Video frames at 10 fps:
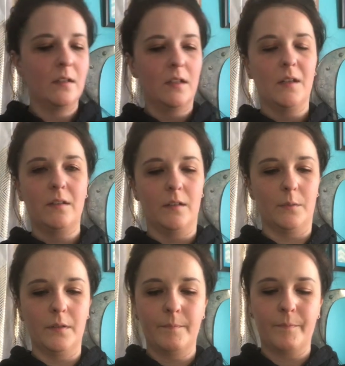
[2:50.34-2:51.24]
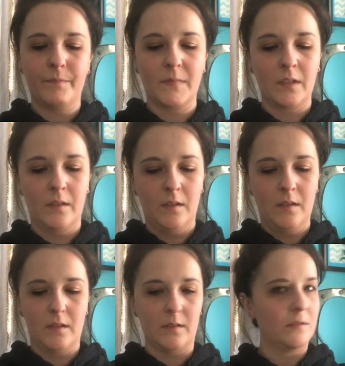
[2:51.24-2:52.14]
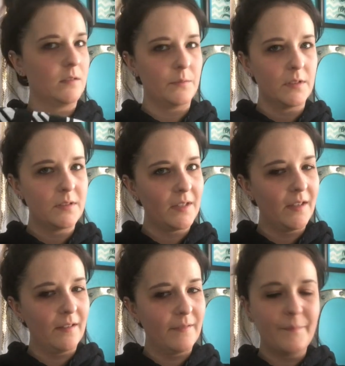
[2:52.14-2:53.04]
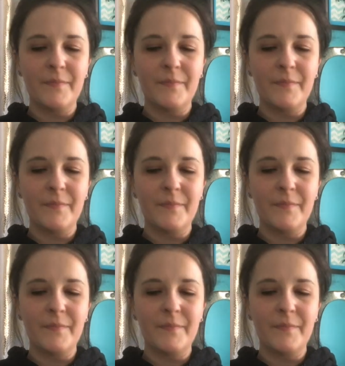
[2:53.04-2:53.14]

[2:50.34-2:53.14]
Then I got another one because it was a sale.